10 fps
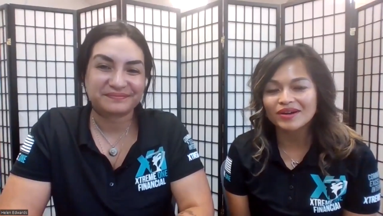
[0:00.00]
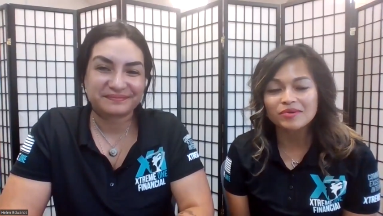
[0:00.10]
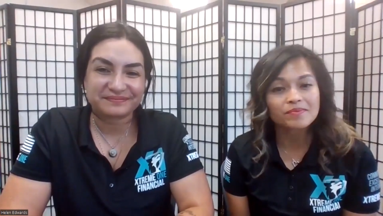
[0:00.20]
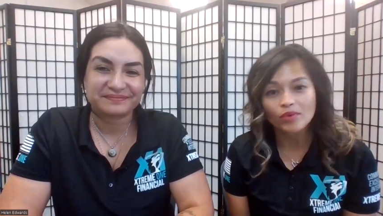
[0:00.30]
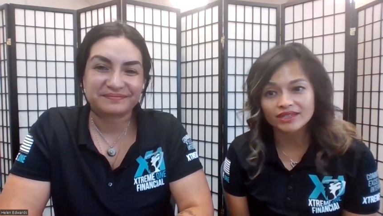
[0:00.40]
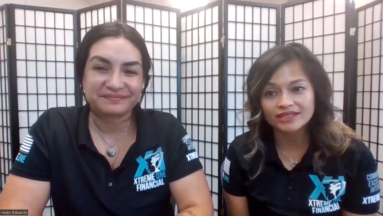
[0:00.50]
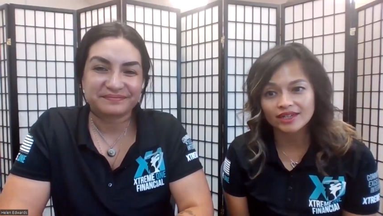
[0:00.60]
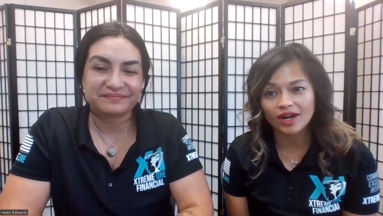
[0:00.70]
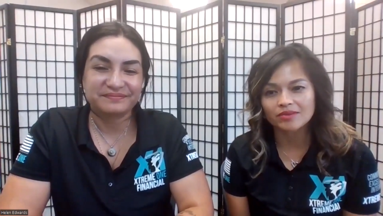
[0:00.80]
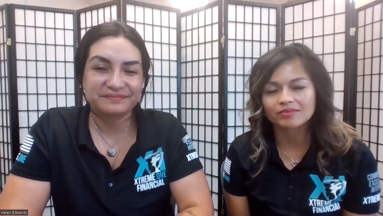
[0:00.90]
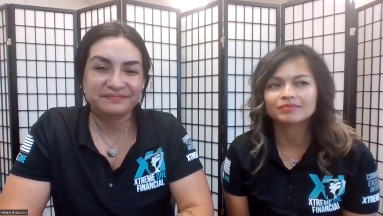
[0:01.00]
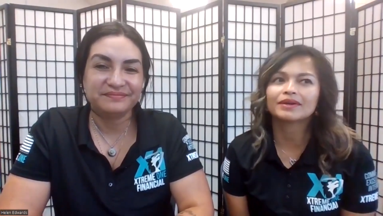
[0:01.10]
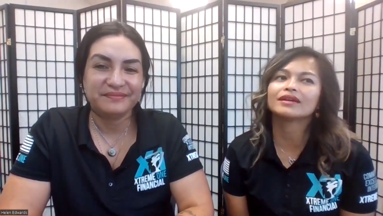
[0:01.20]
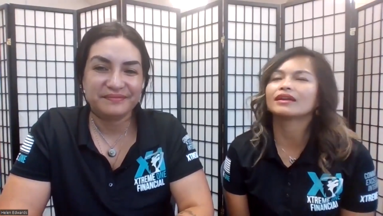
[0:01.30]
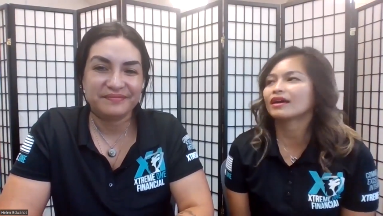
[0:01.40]
Speaker 1: for more to come.
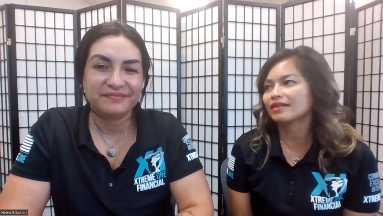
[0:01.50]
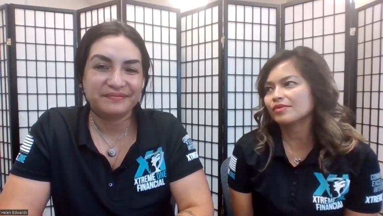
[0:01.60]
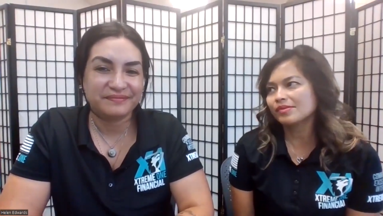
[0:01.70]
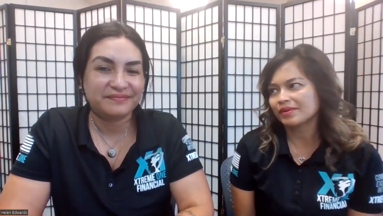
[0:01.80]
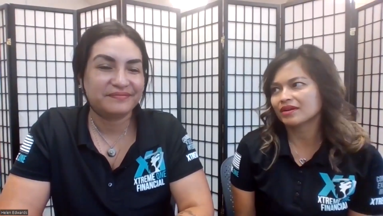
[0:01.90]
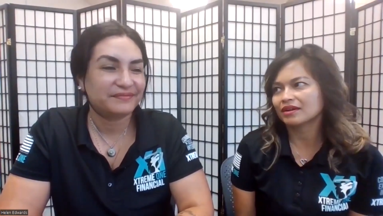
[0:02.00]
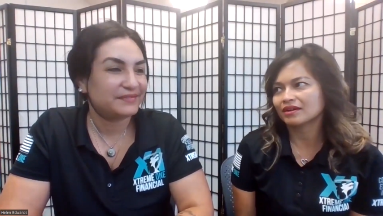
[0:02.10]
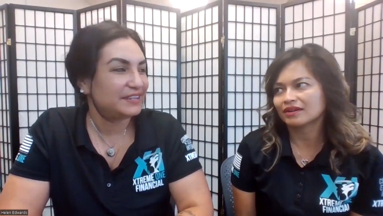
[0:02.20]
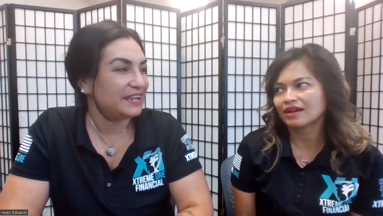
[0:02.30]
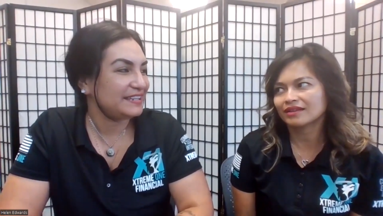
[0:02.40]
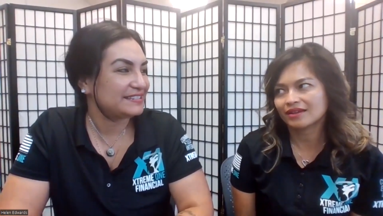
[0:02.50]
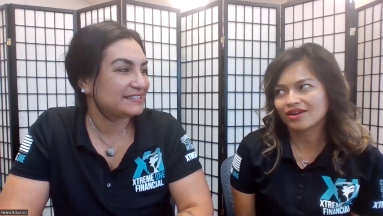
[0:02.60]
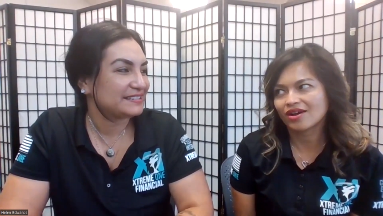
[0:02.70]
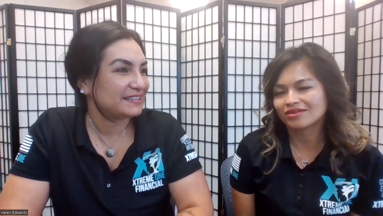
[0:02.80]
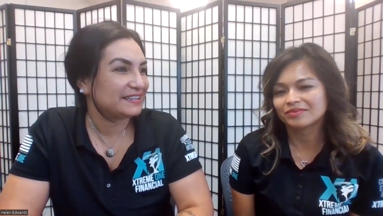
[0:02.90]
But I think we better yes. lay
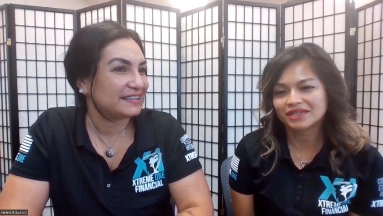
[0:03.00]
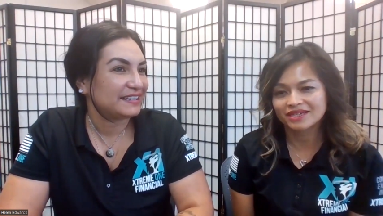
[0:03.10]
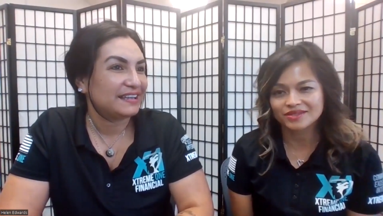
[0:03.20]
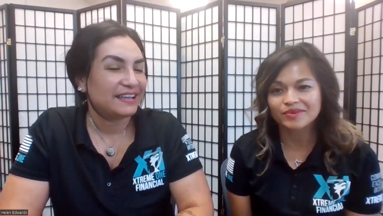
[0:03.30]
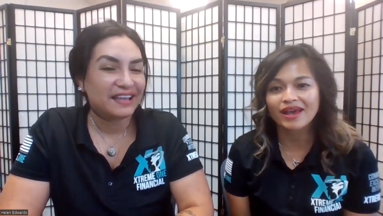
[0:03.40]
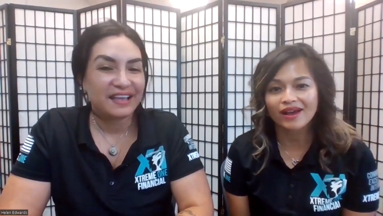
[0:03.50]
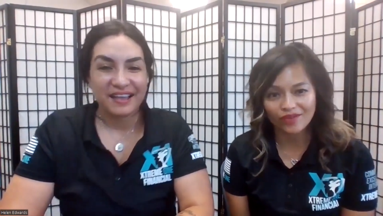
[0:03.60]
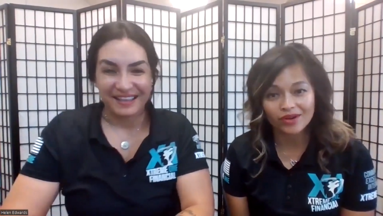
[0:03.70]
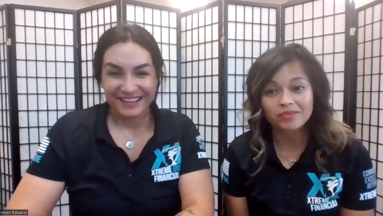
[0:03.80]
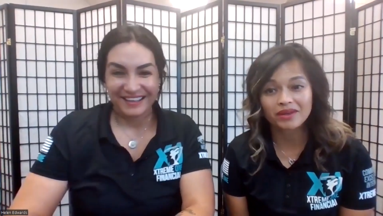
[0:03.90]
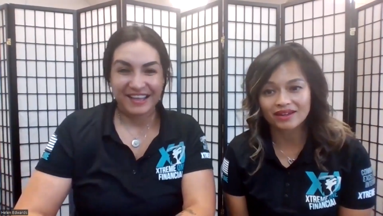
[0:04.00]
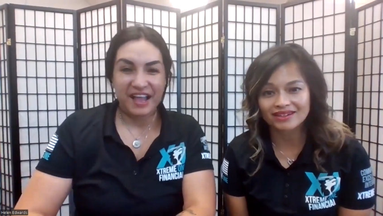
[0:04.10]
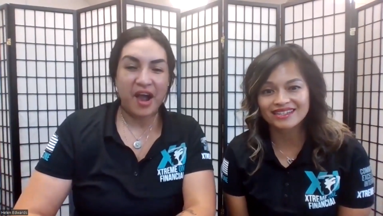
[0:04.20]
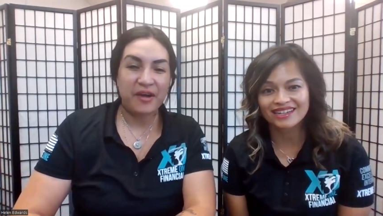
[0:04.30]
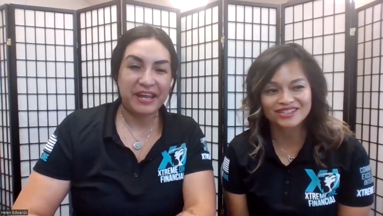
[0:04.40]
on because we have our
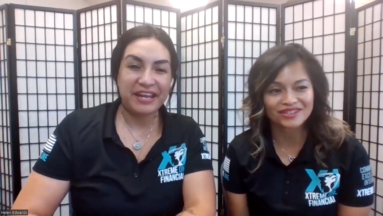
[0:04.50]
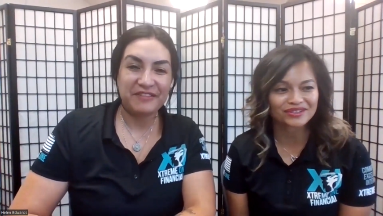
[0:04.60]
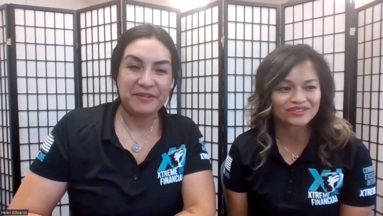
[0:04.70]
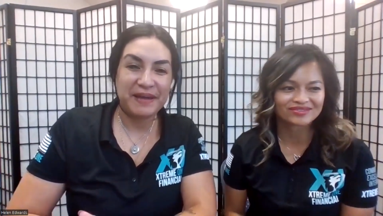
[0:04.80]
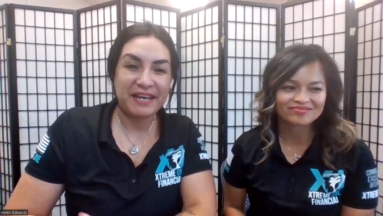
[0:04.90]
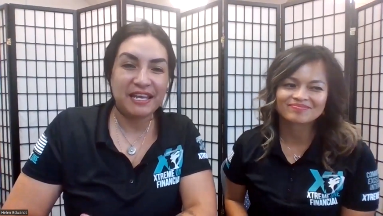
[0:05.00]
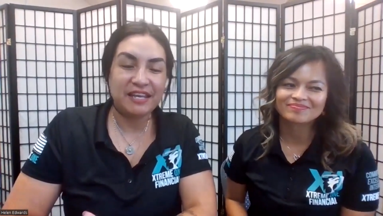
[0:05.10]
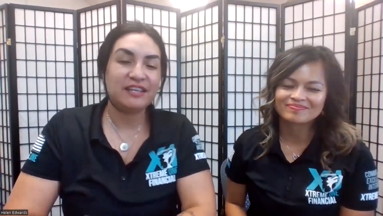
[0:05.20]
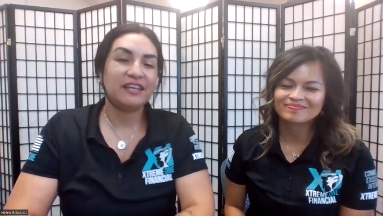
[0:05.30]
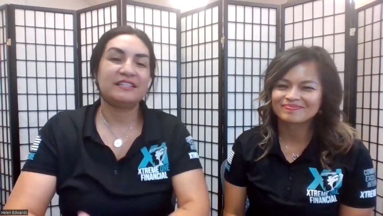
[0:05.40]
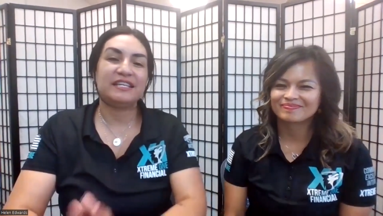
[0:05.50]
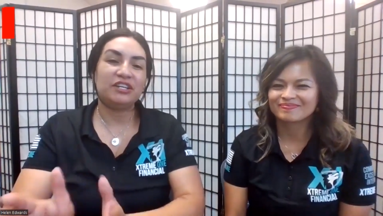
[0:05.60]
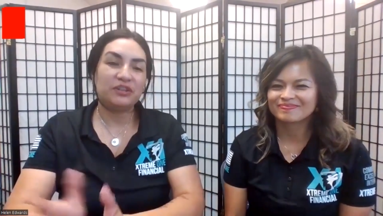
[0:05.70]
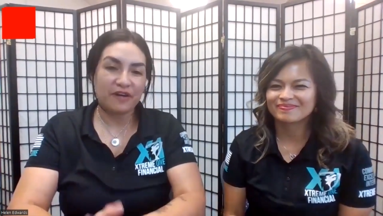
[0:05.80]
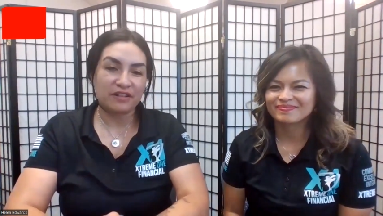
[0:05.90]
meeting.
Speaker 2: All right, everybody,
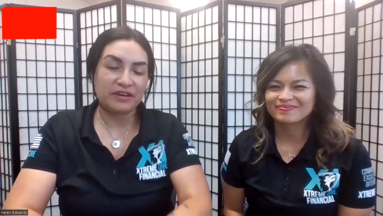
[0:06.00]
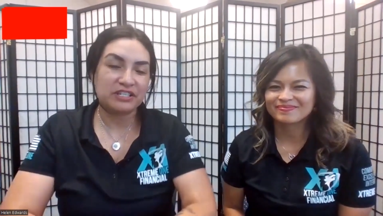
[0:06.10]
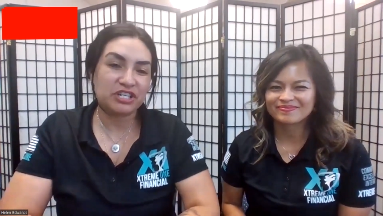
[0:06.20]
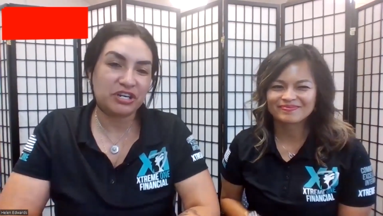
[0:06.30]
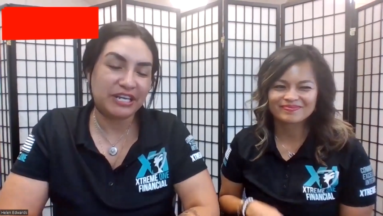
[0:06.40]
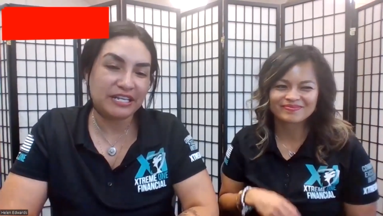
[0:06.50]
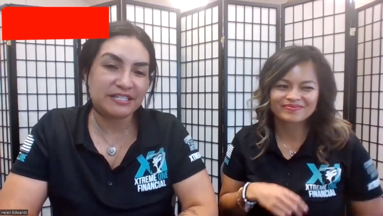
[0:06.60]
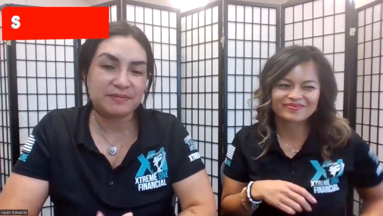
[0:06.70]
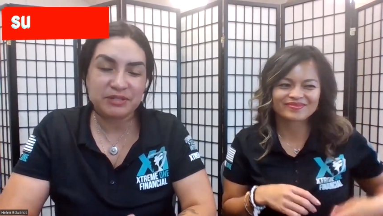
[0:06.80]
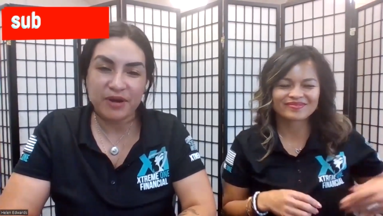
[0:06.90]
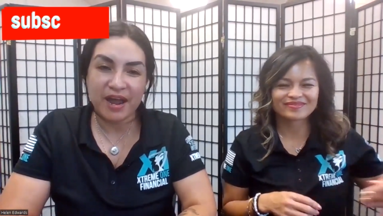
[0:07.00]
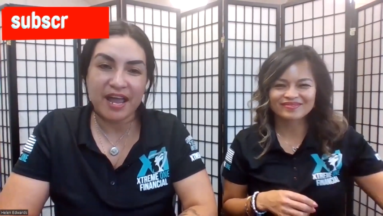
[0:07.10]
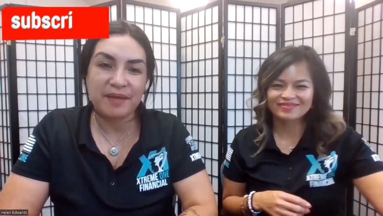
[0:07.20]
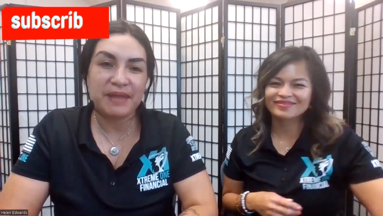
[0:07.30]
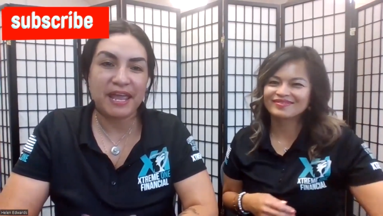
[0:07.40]
continue to follow our journey,
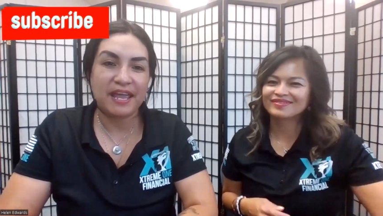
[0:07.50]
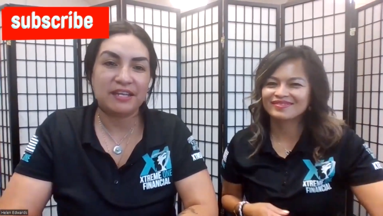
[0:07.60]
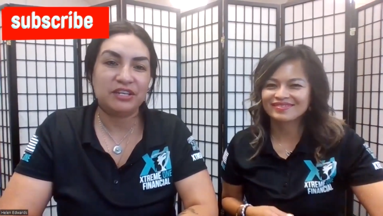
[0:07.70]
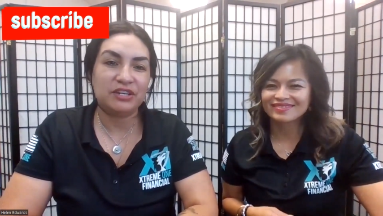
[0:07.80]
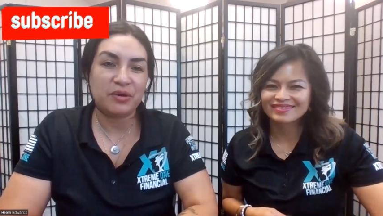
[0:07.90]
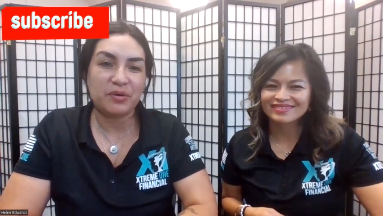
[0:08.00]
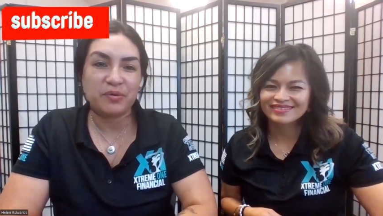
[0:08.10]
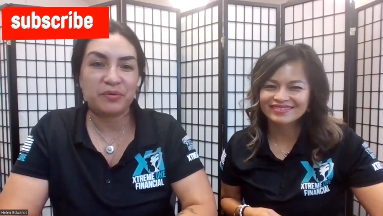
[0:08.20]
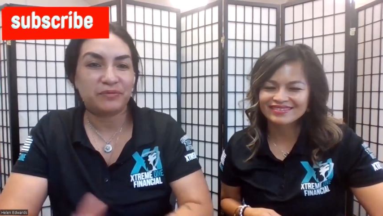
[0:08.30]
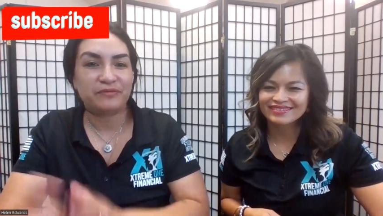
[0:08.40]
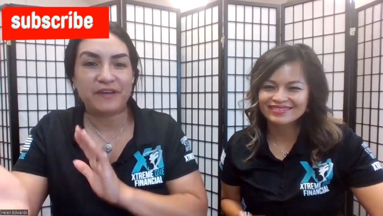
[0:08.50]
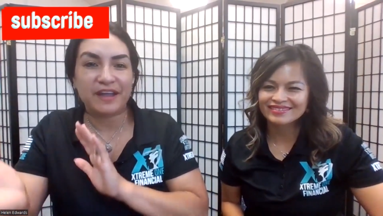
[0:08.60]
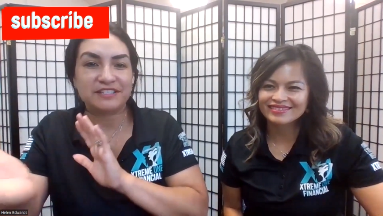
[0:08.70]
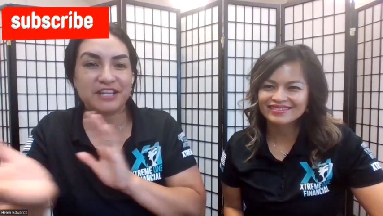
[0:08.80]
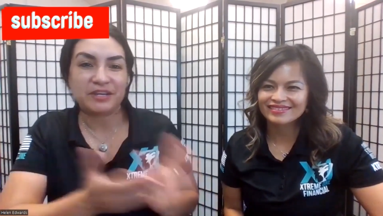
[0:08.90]
subscribe, and you know,
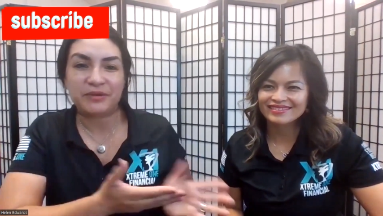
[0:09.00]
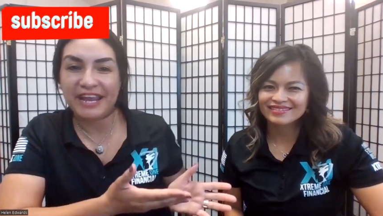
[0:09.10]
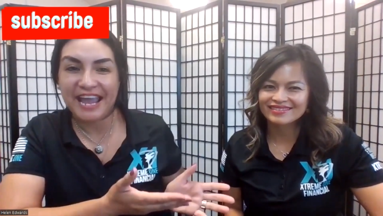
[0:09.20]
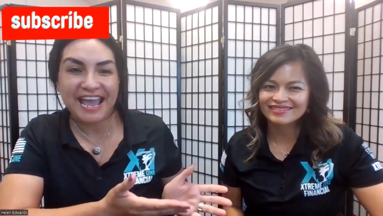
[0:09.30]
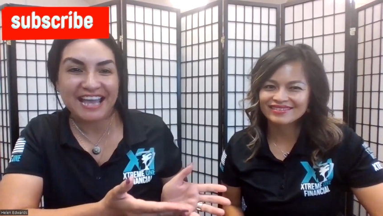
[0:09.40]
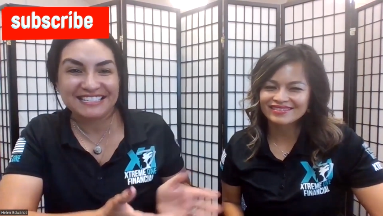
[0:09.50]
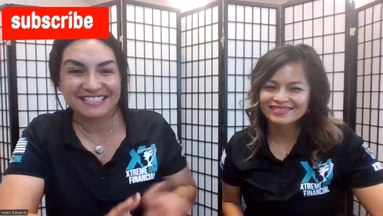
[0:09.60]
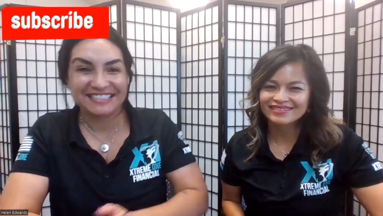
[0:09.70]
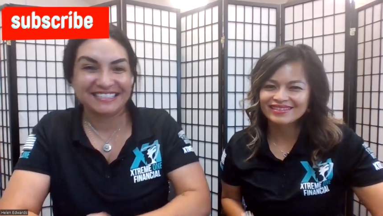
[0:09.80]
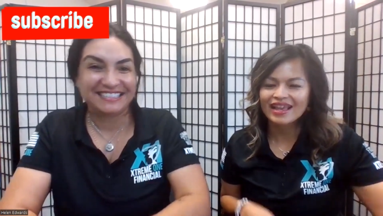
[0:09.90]
find January at